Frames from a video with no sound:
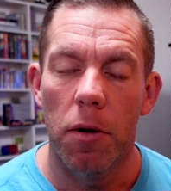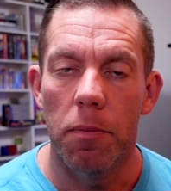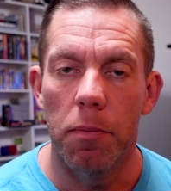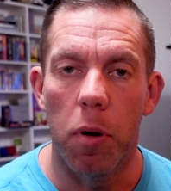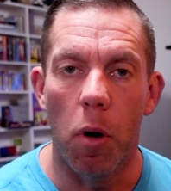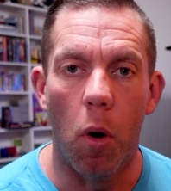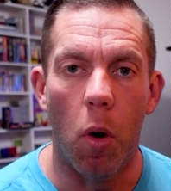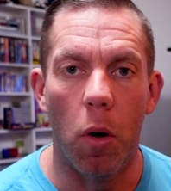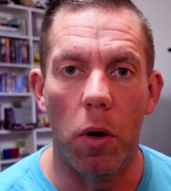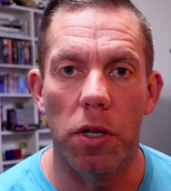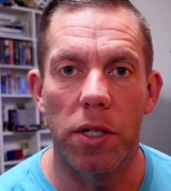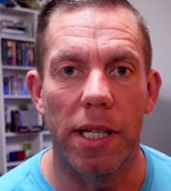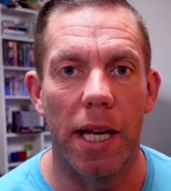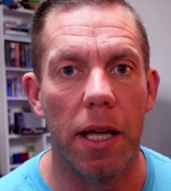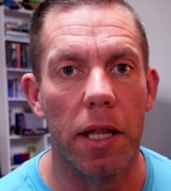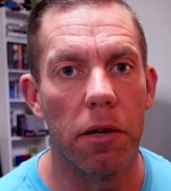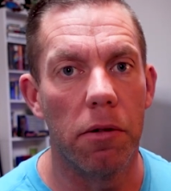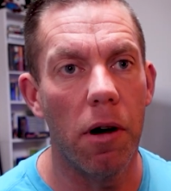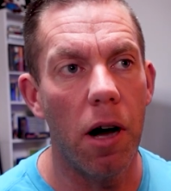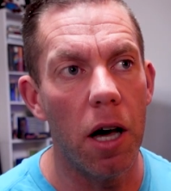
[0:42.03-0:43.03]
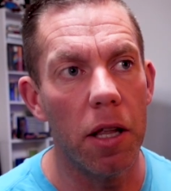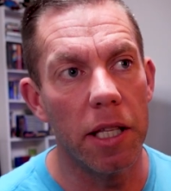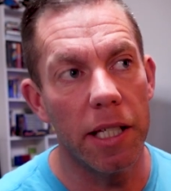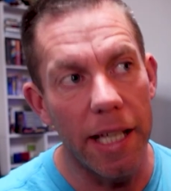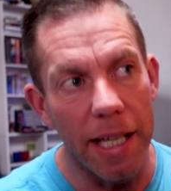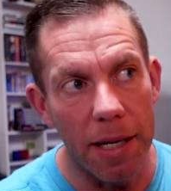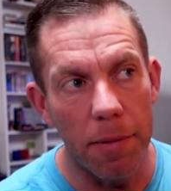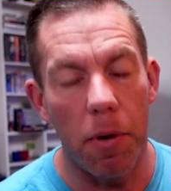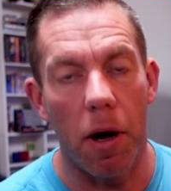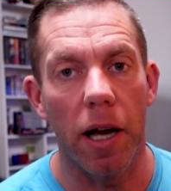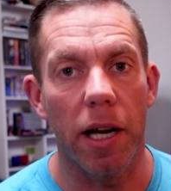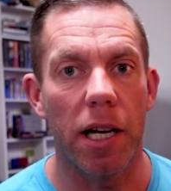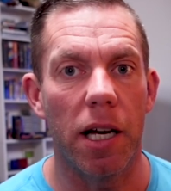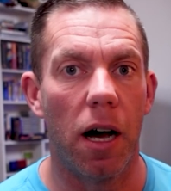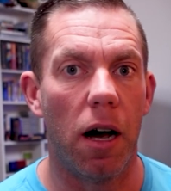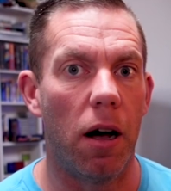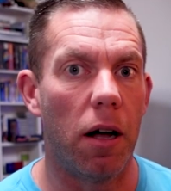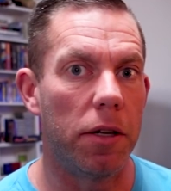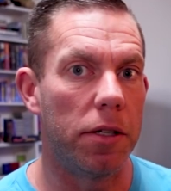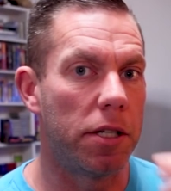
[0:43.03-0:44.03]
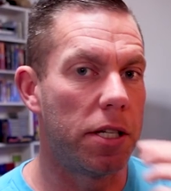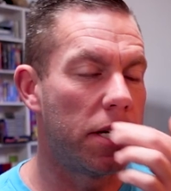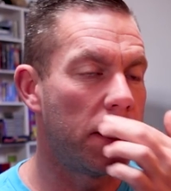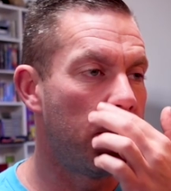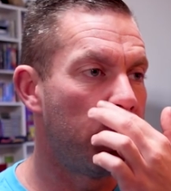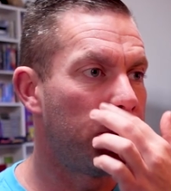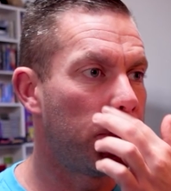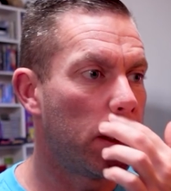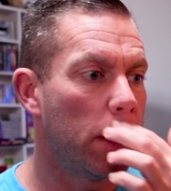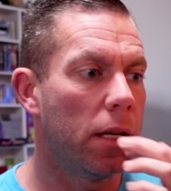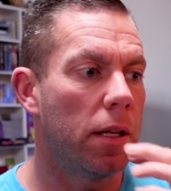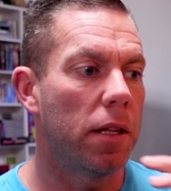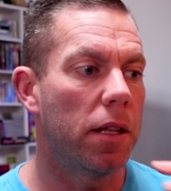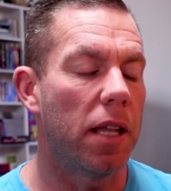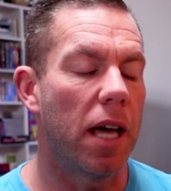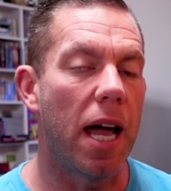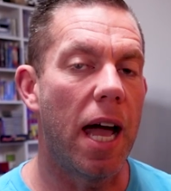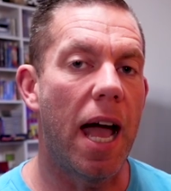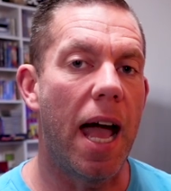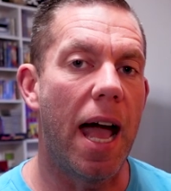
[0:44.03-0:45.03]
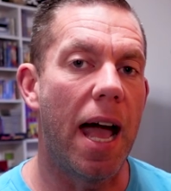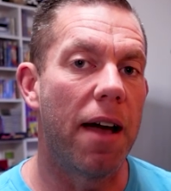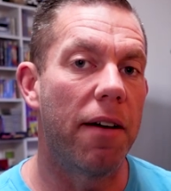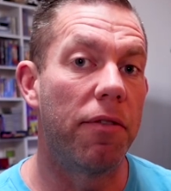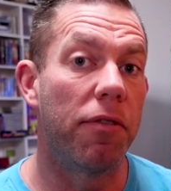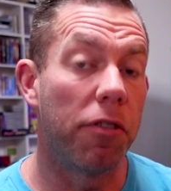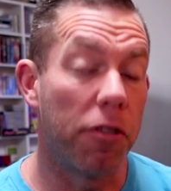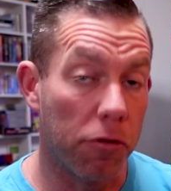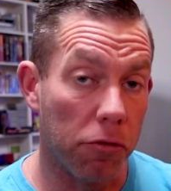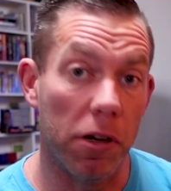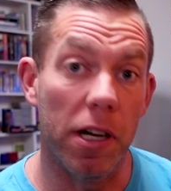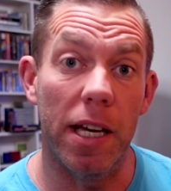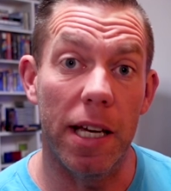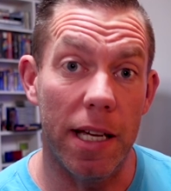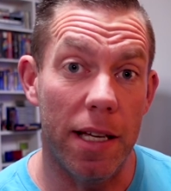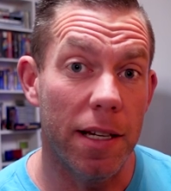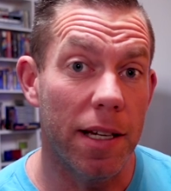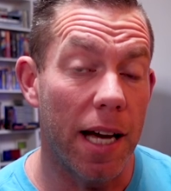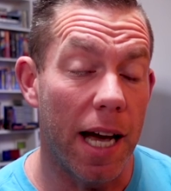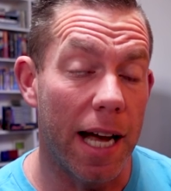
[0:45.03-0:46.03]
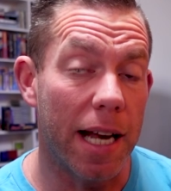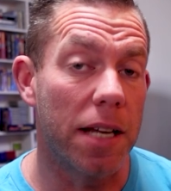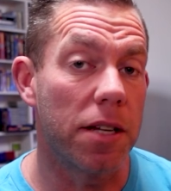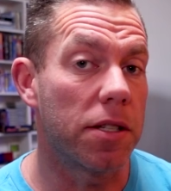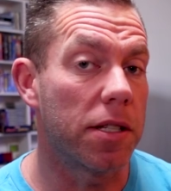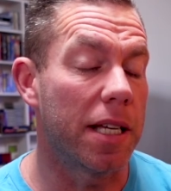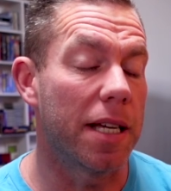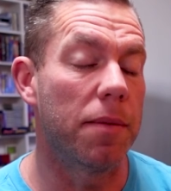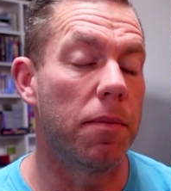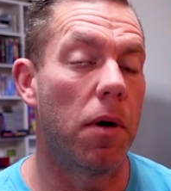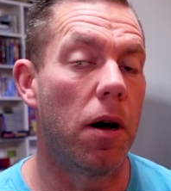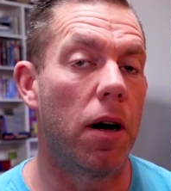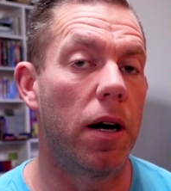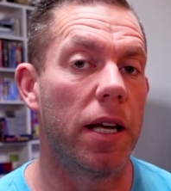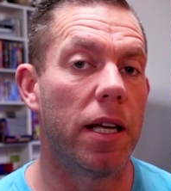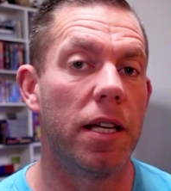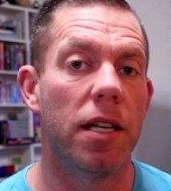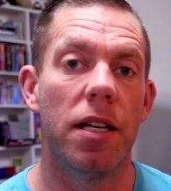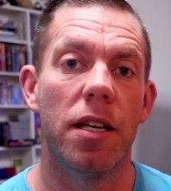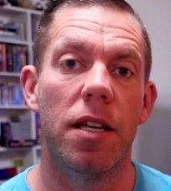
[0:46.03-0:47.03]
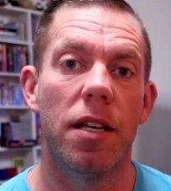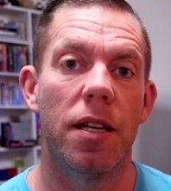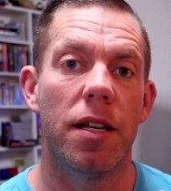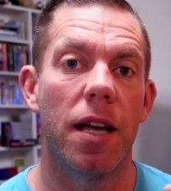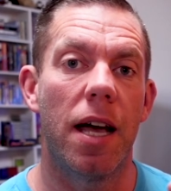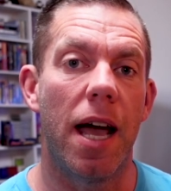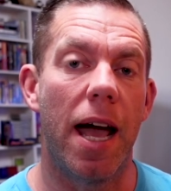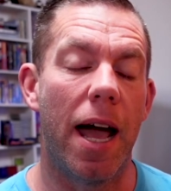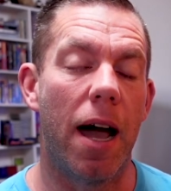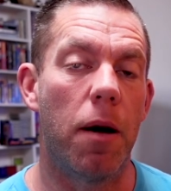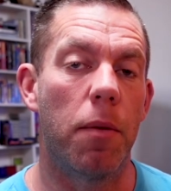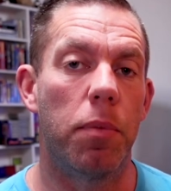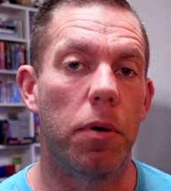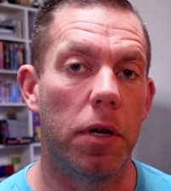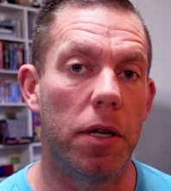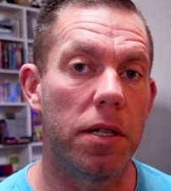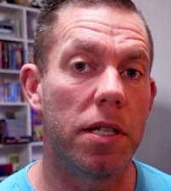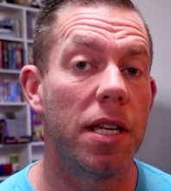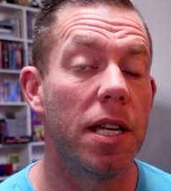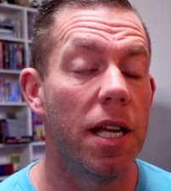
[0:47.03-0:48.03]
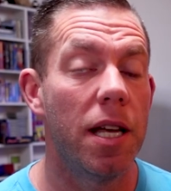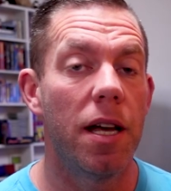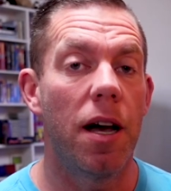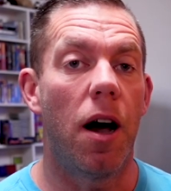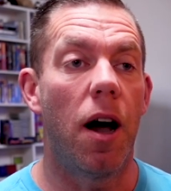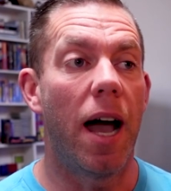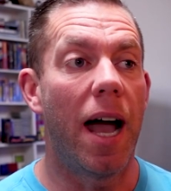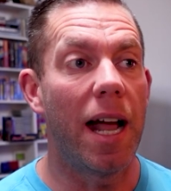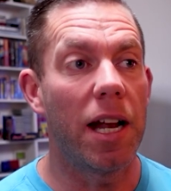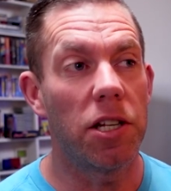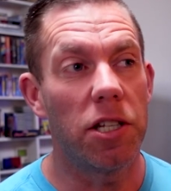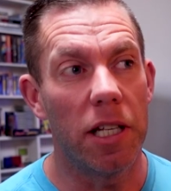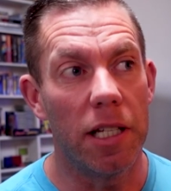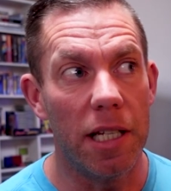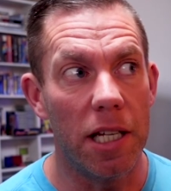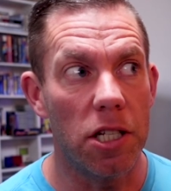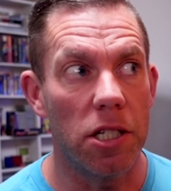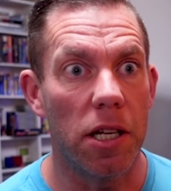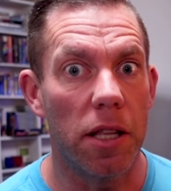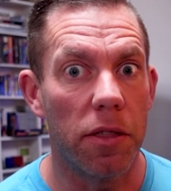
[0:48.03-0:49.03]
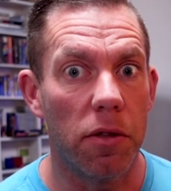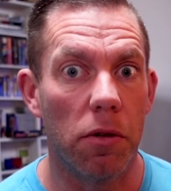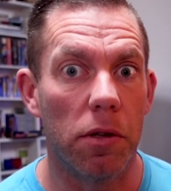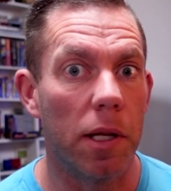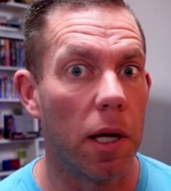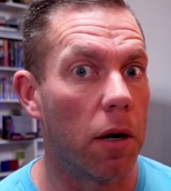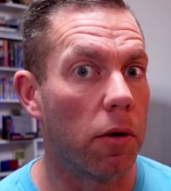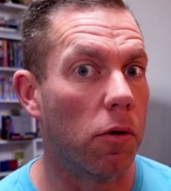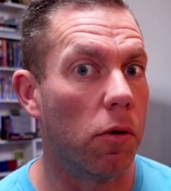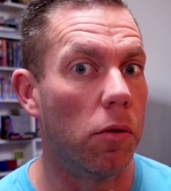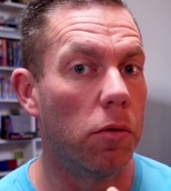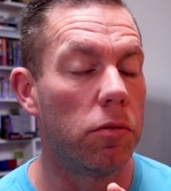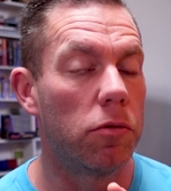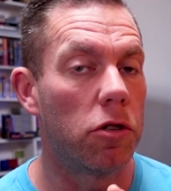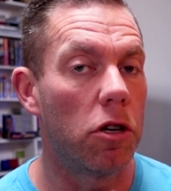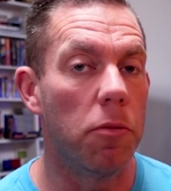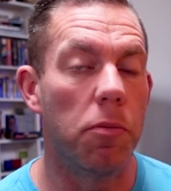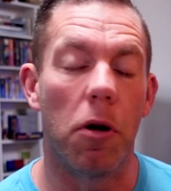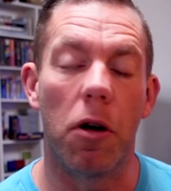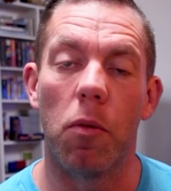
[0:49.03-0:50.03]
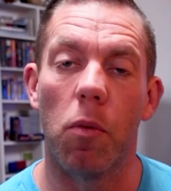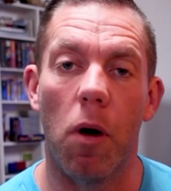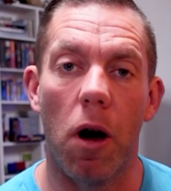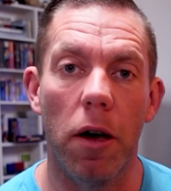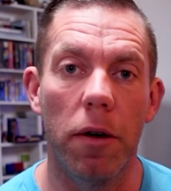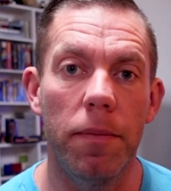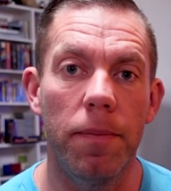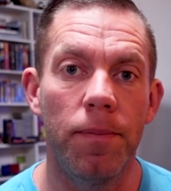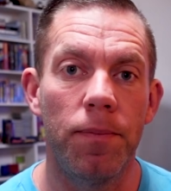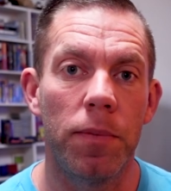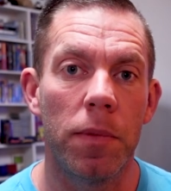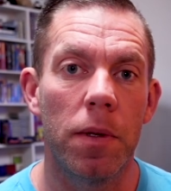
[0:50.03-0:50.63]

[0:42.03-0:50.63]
ports. Now there are the gigabyte cards that have 3 HDMI outputs. I actually initially thought they were all 2.1,